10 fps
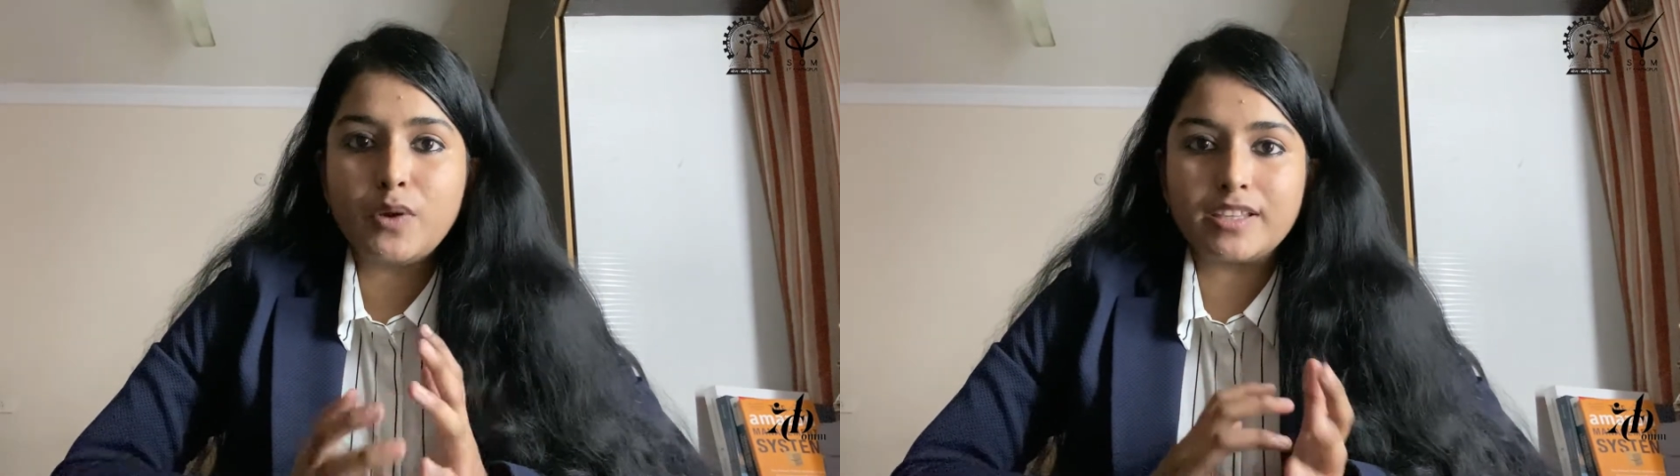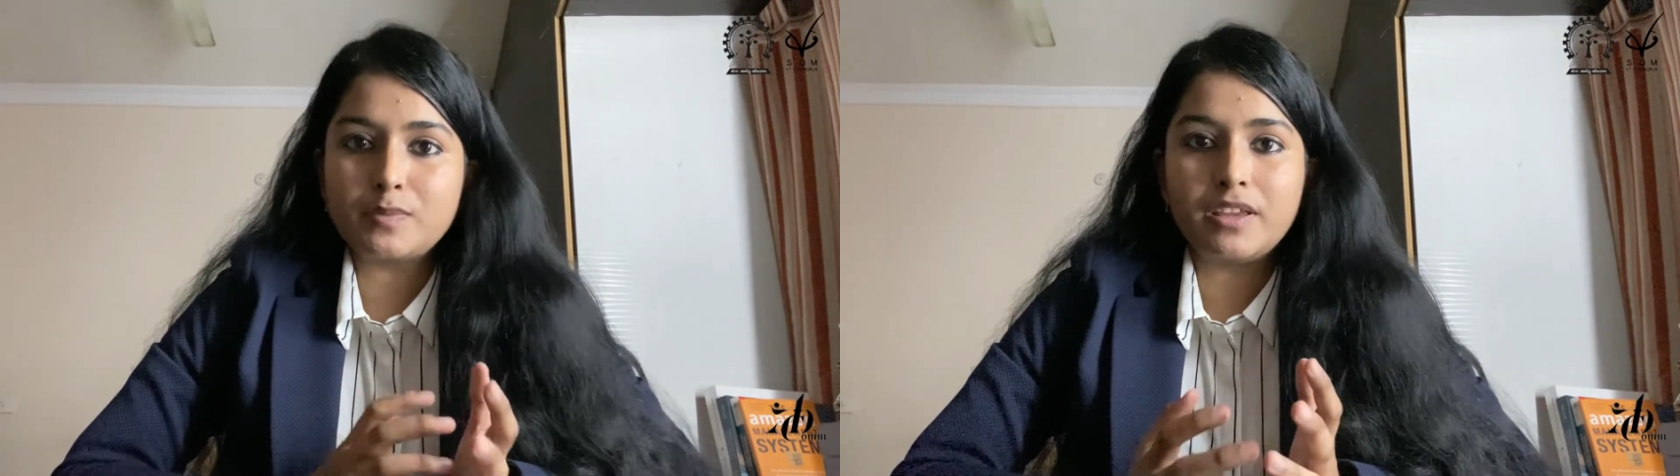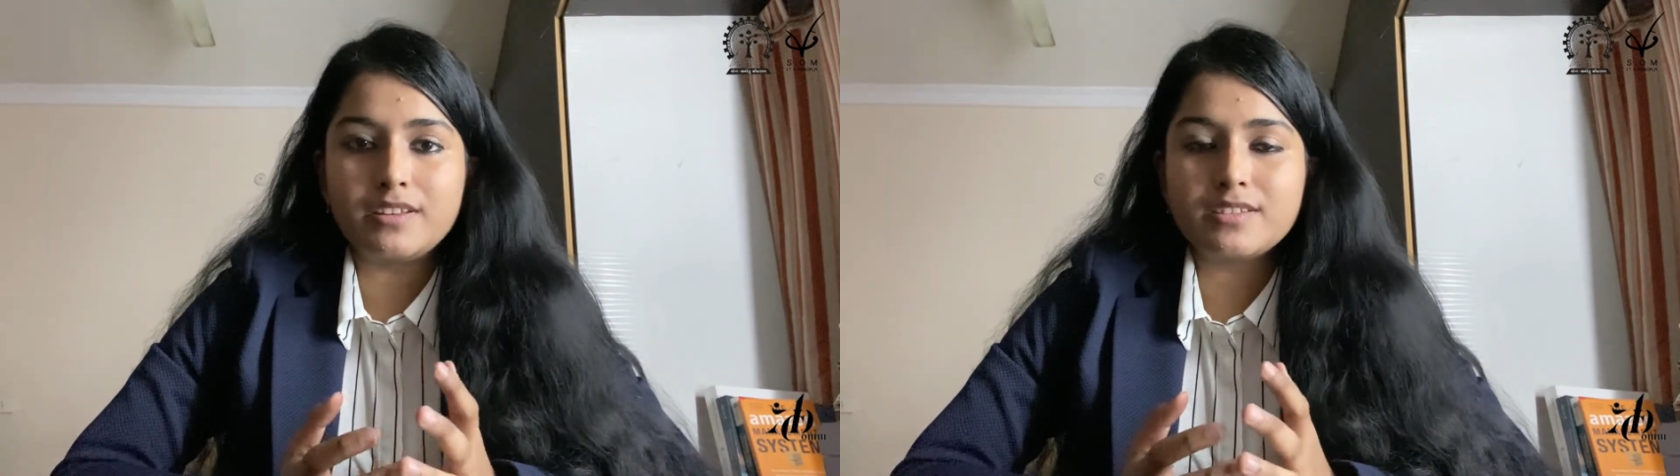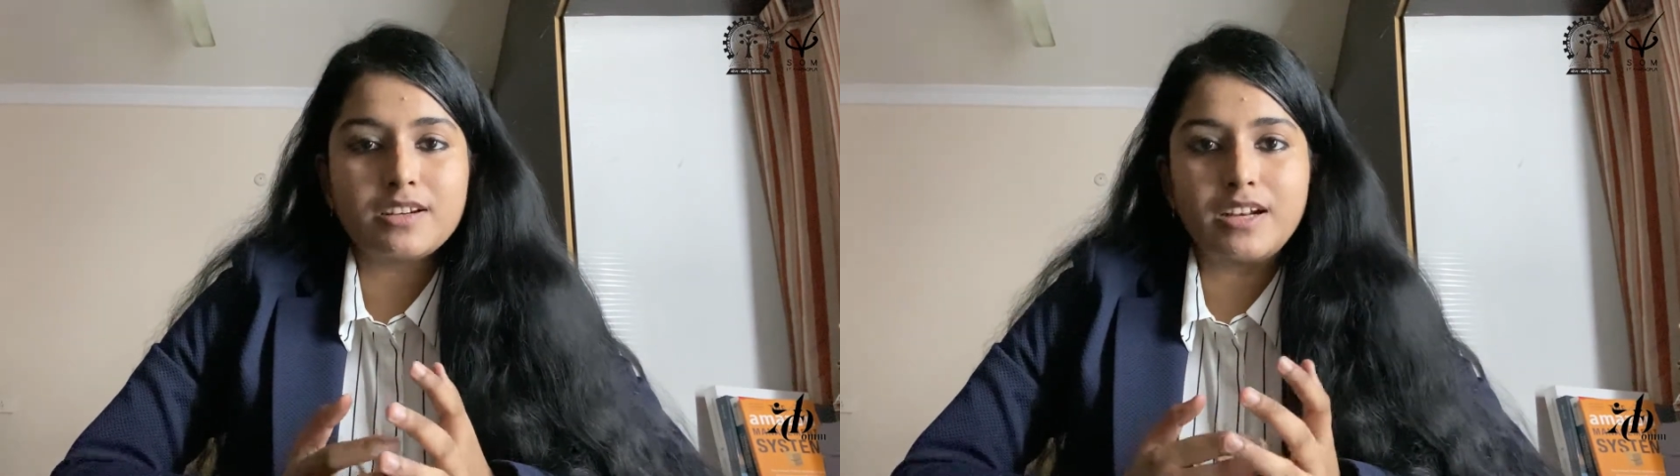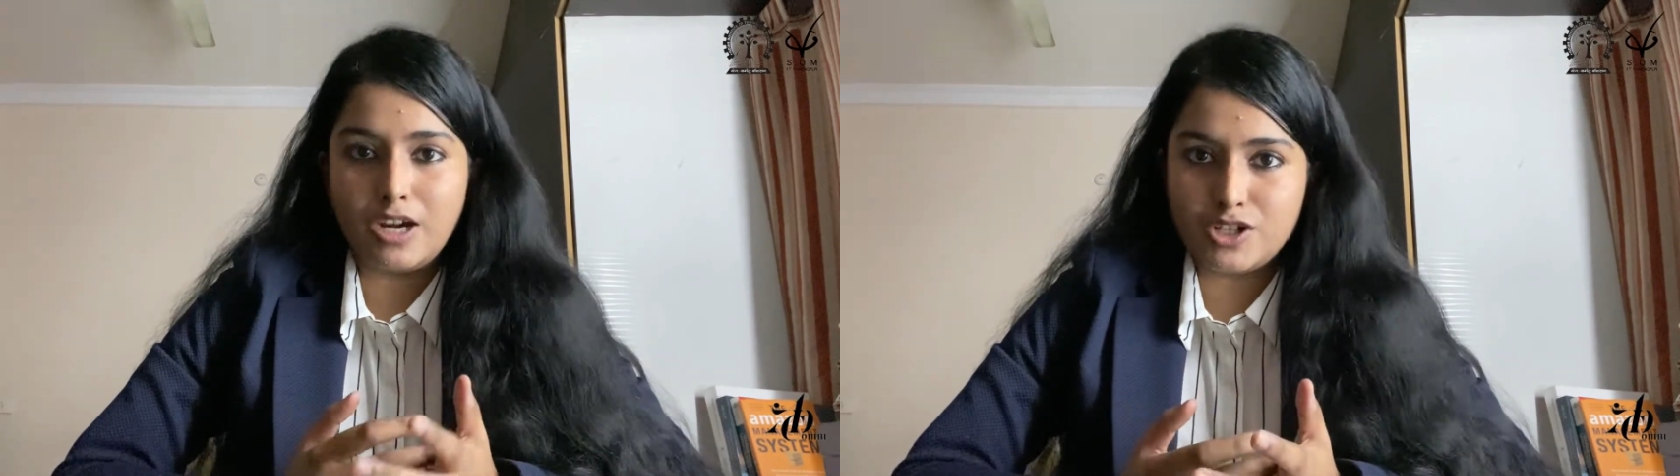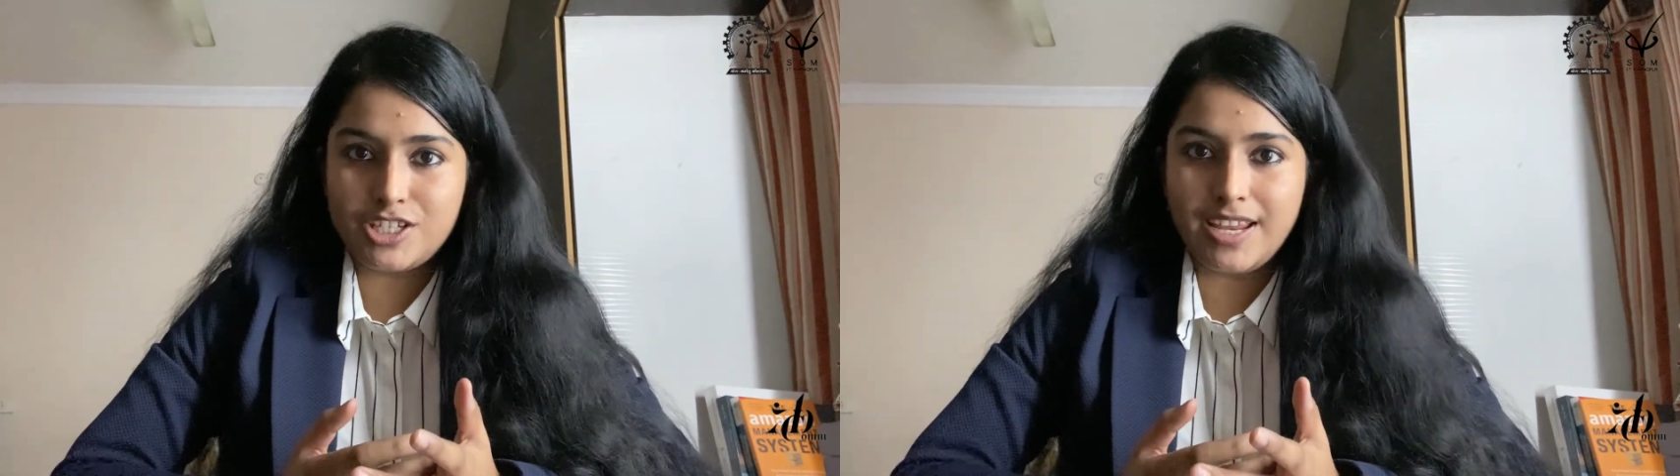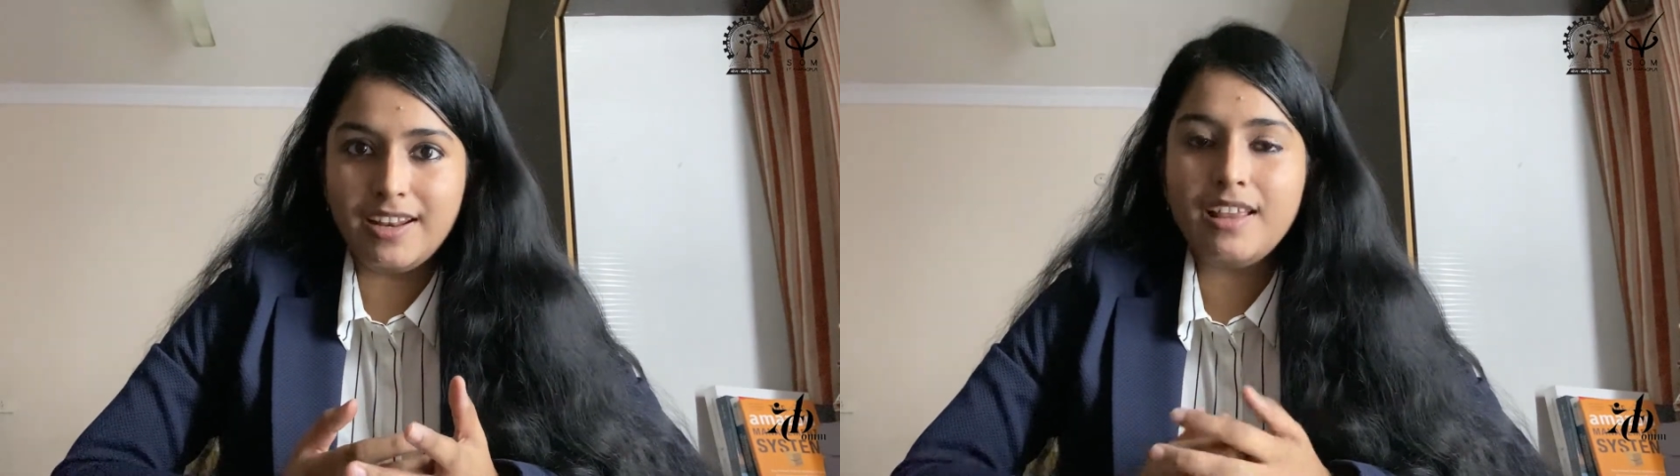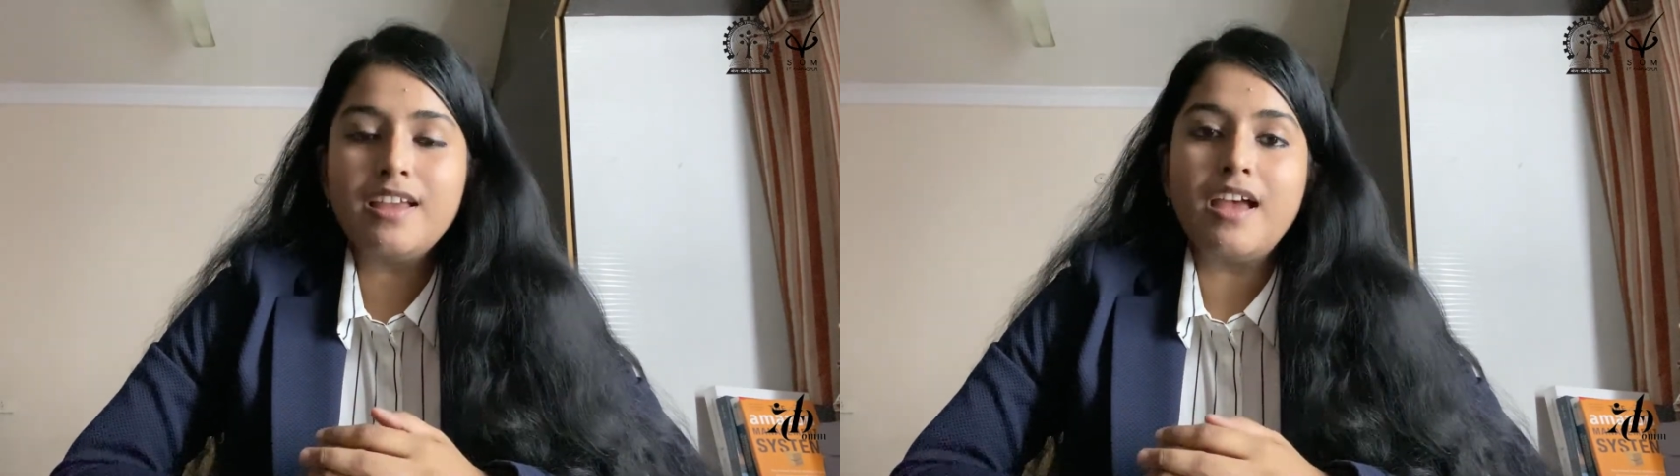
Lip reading: experience in a nutshell.